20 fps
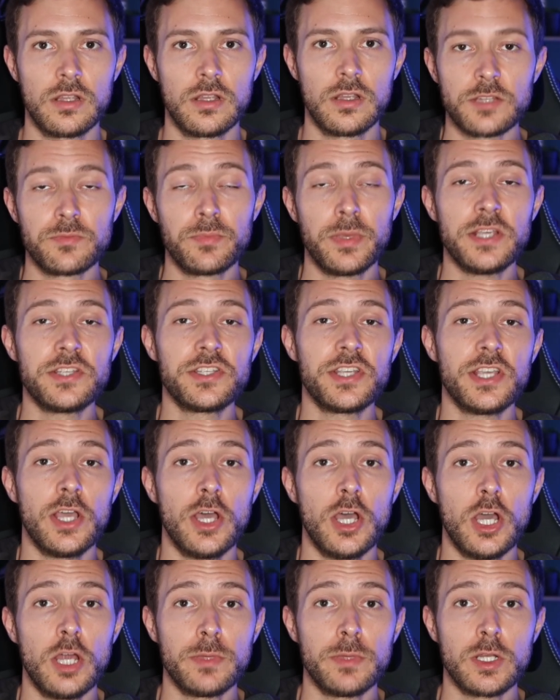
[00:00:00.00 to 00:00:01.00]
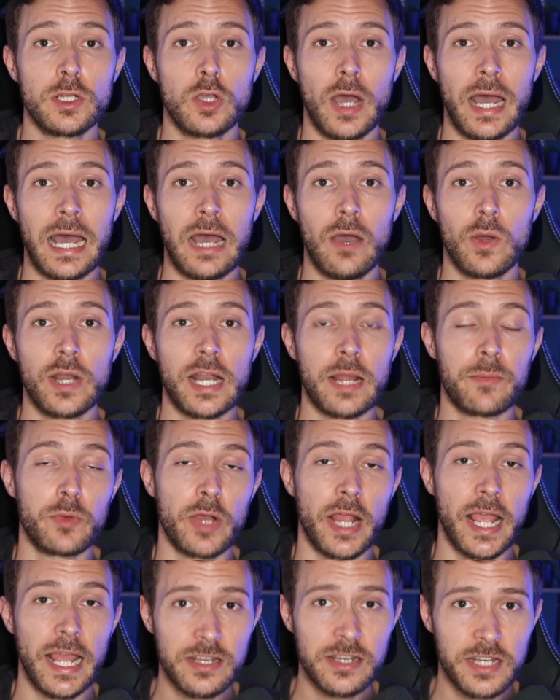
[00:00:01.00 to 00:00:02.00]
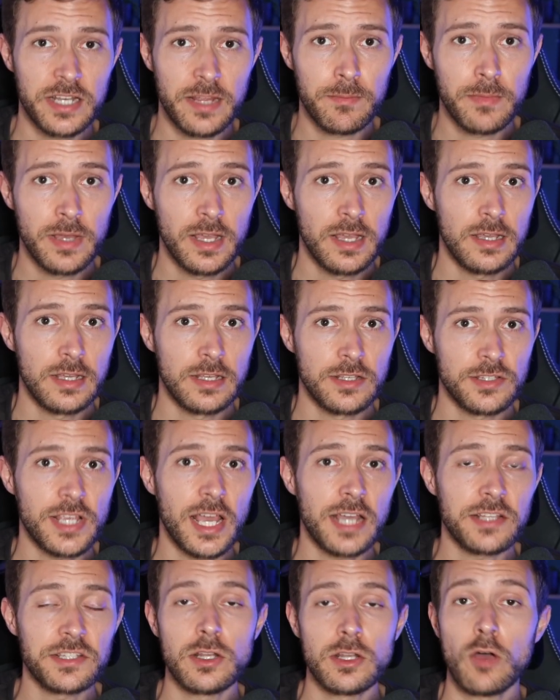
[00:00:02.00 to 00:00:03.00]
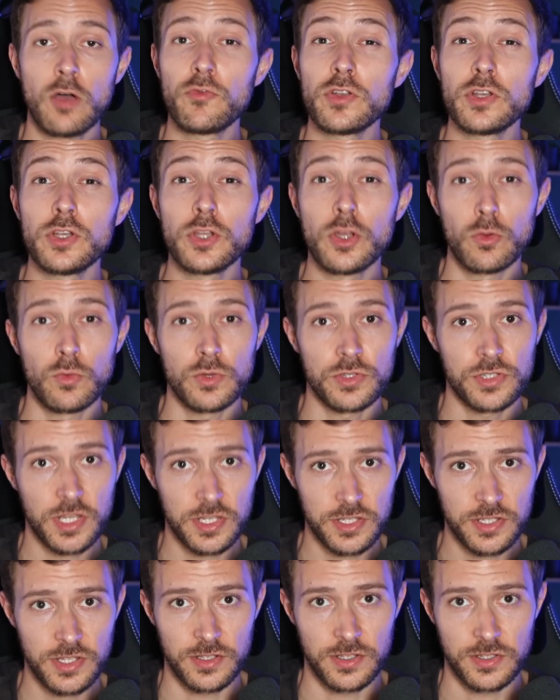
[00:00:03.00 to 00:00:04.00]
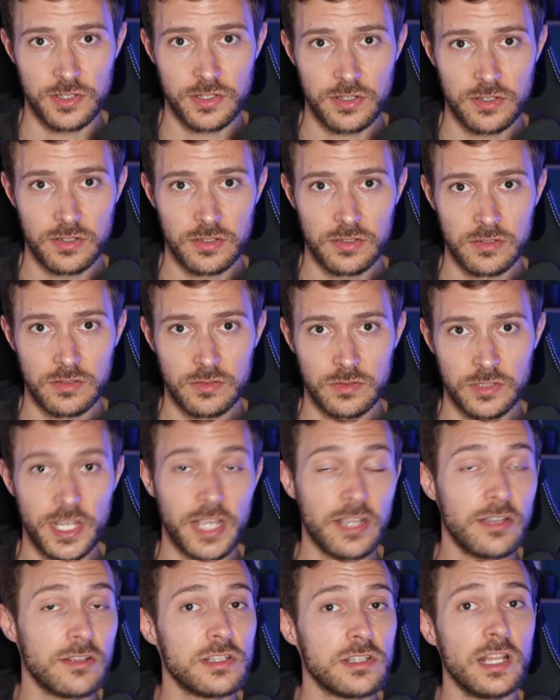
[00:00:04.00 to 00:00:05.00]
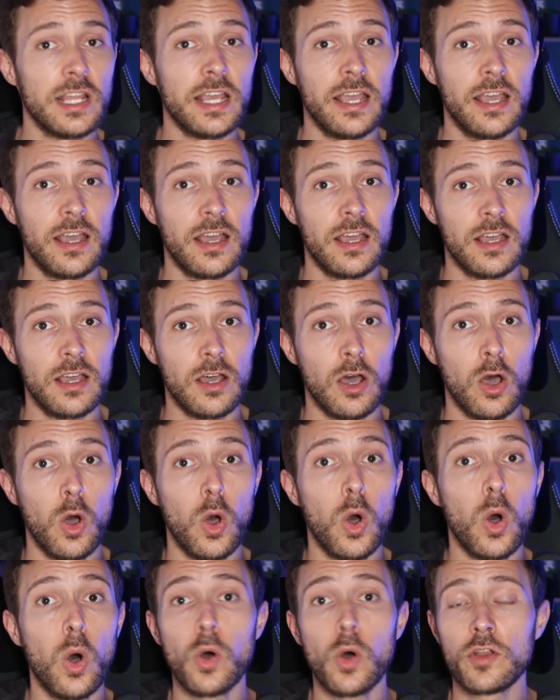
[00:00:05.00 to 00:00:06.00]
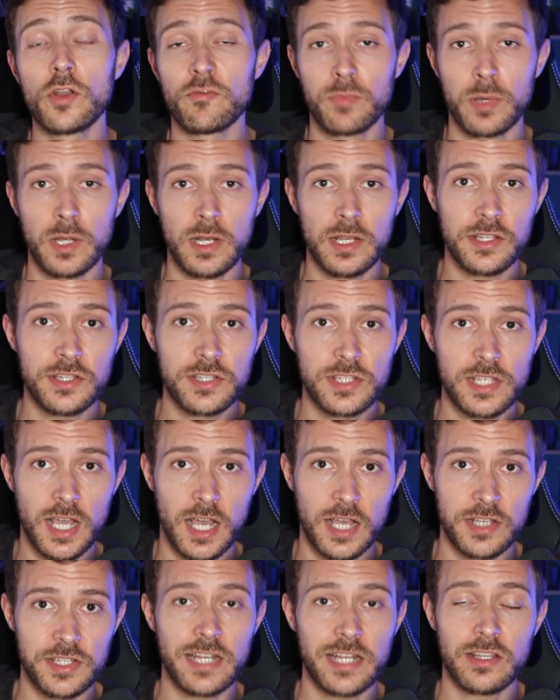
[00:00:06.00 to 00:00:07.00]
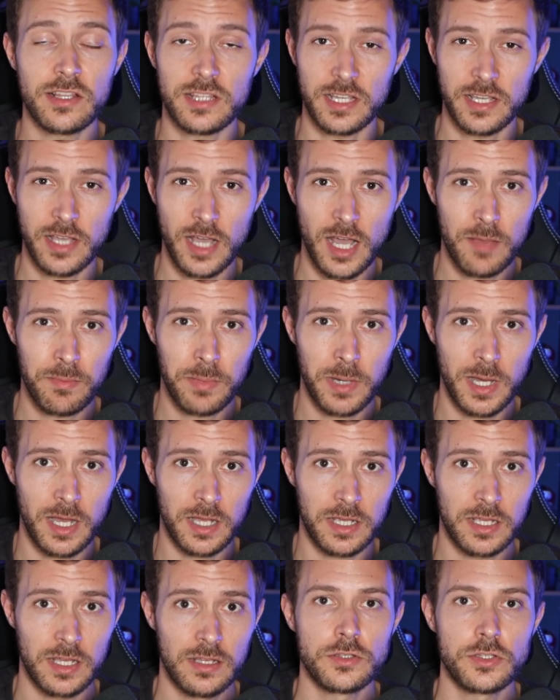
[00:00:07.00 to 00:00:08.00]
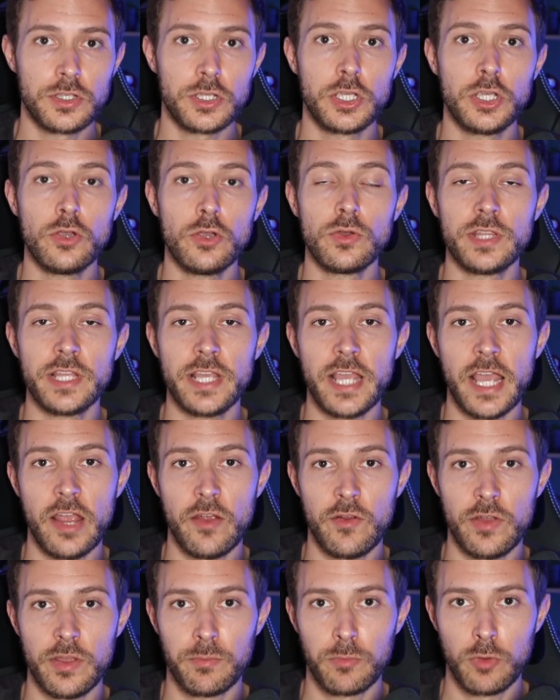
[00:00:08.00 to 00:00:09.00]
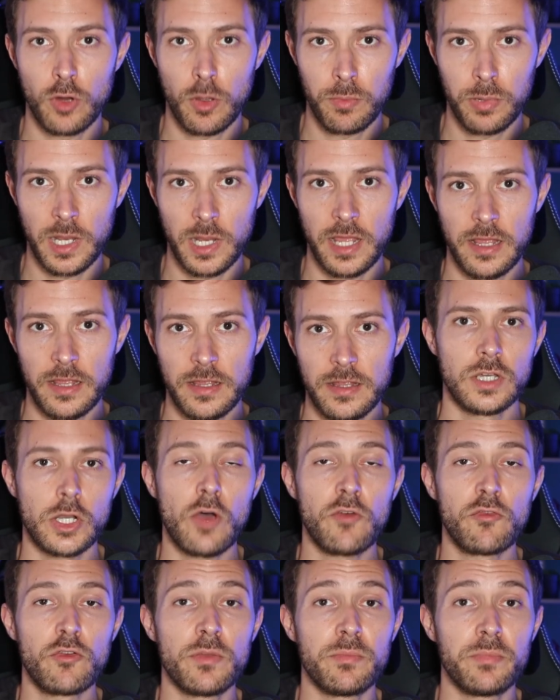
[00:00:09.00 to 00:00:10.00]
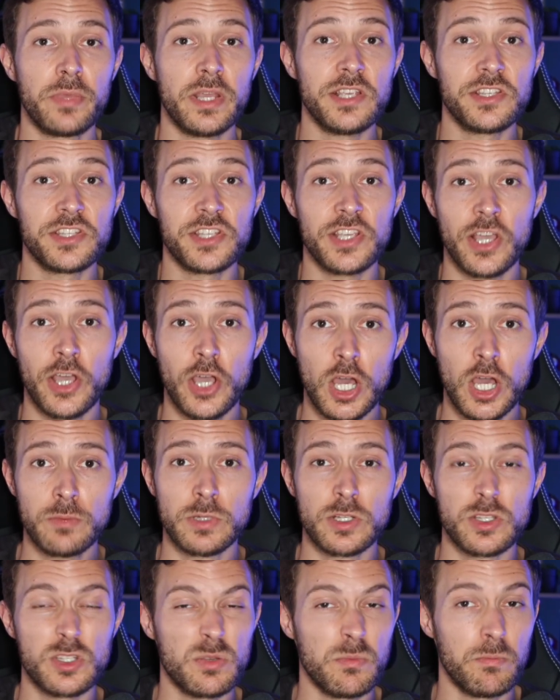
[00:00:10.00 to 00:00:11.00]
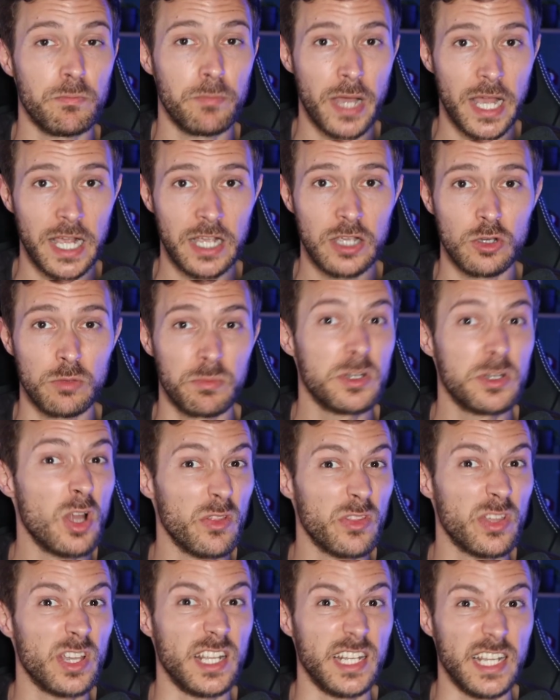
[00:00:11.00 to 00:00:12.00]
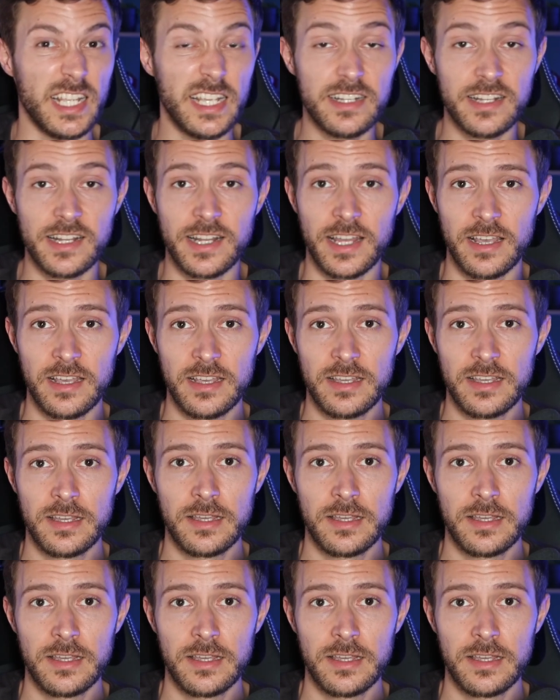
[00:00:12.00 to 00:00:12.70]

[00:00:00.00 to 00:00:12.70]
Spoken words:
As PC Herdman got out and apprehended him, Sartin offered no resistance. Seconds later, a horde of police cars entered the car park, securing the area properly, and offering PC Herdman some backup, not that he needed it.